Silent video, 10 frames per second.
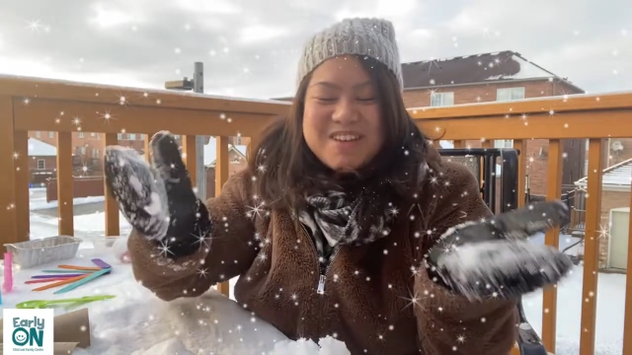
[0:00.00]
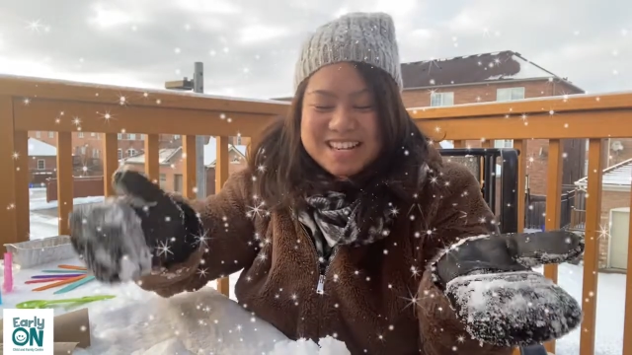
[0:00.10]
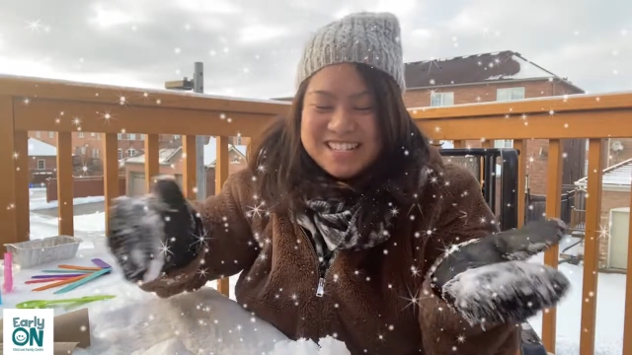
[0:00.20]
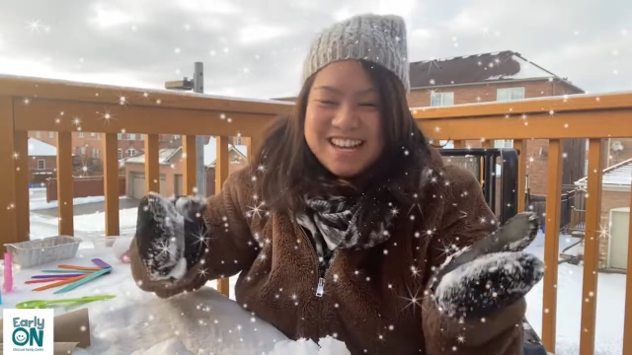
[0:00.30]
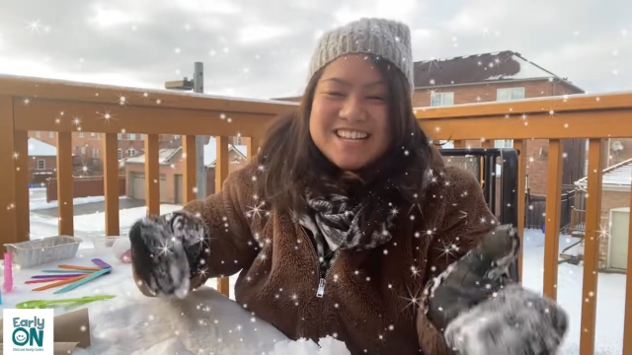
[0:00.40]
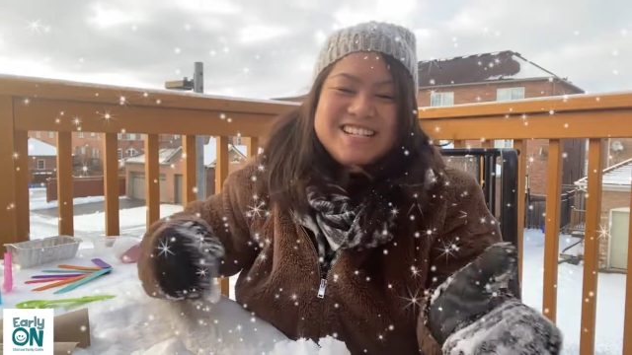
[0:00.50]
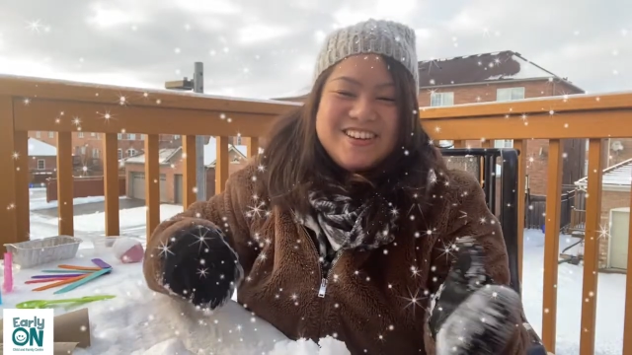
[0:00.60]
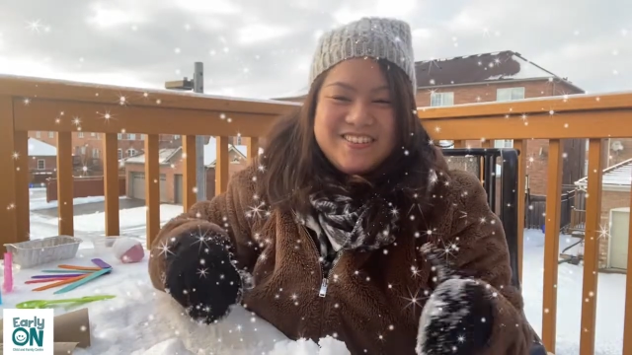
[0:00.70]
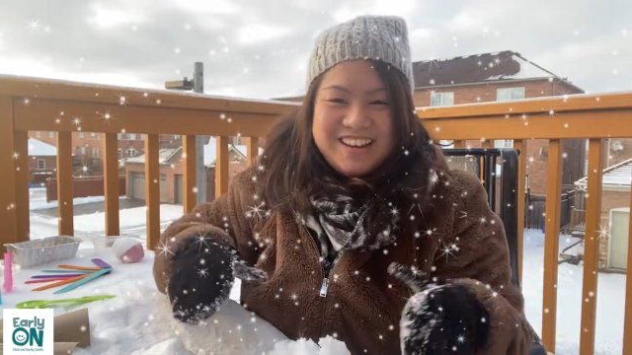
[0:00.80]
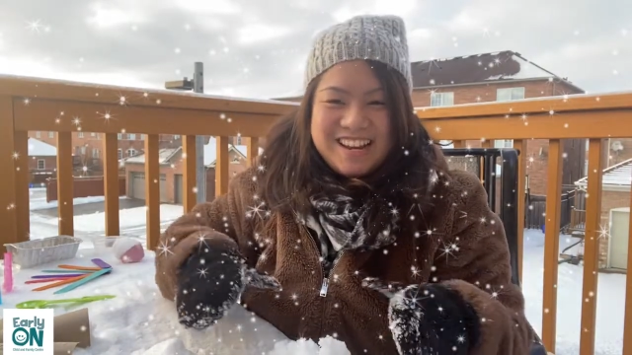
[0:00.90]
messy
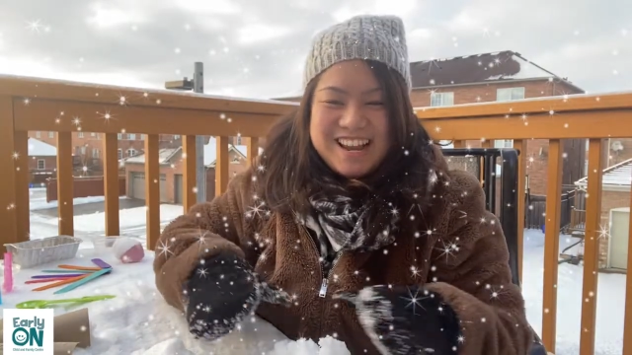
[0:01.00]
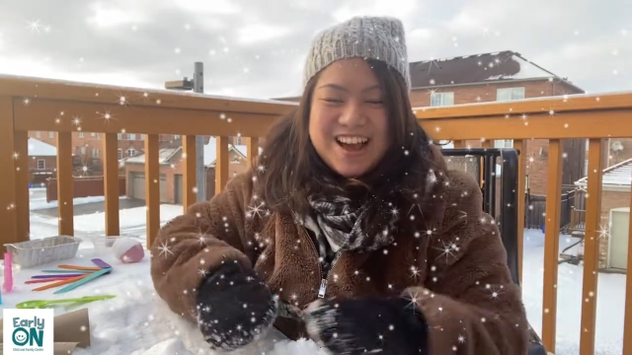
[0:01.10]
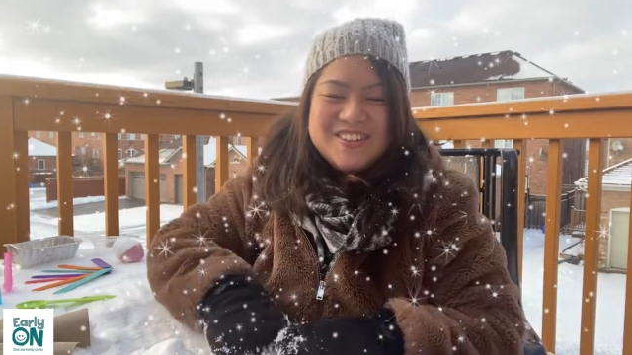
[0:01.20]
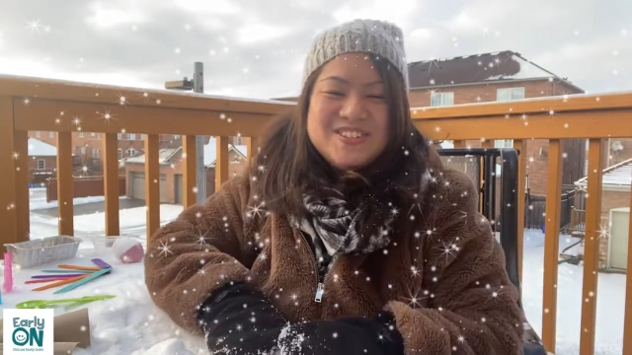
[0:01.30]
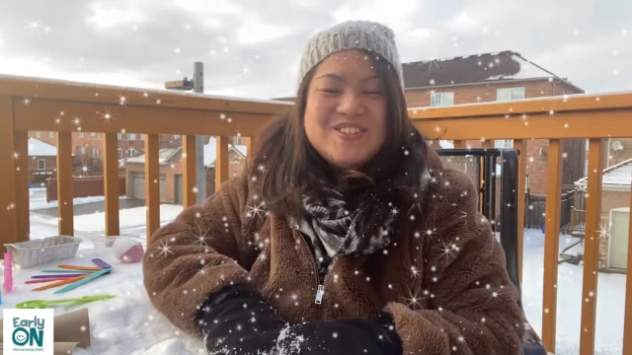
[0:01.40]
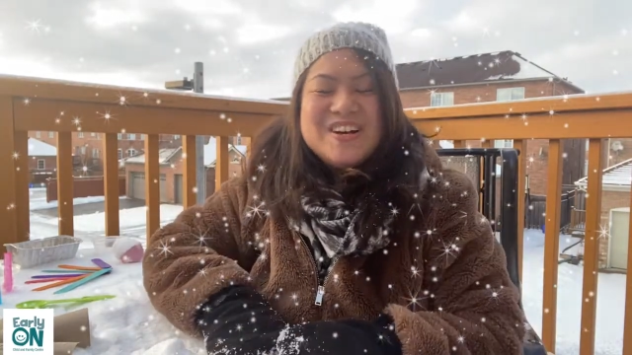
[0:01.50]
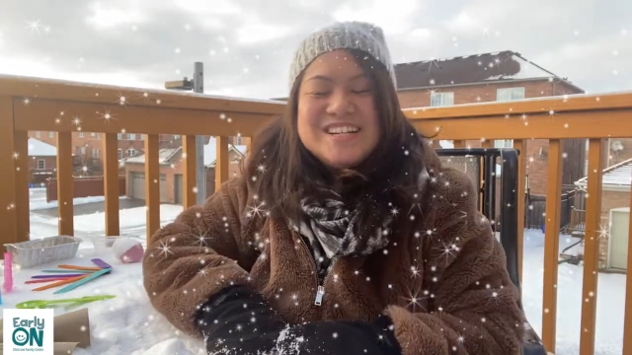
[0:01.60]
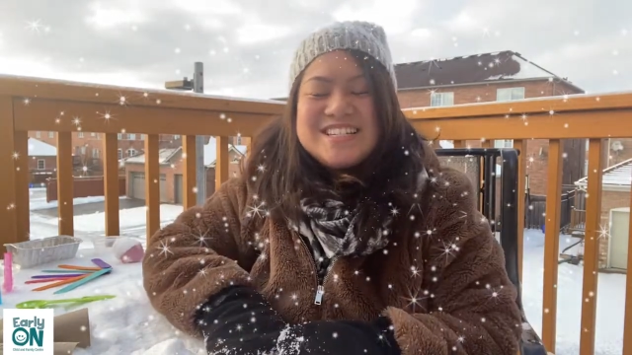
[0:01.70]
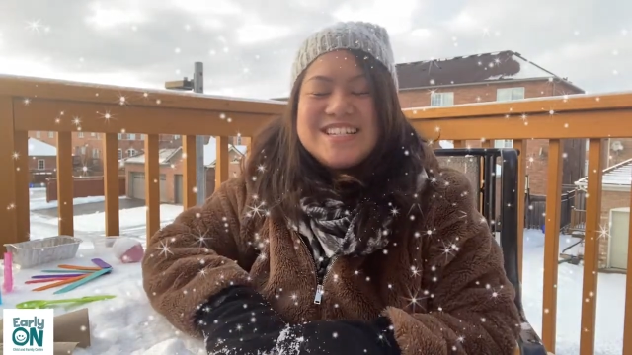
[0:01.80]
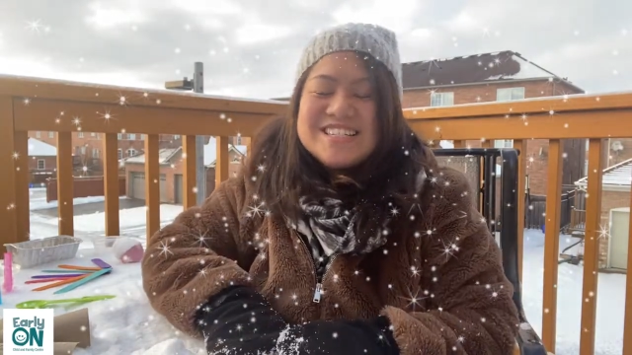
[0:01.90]
activity outdoors.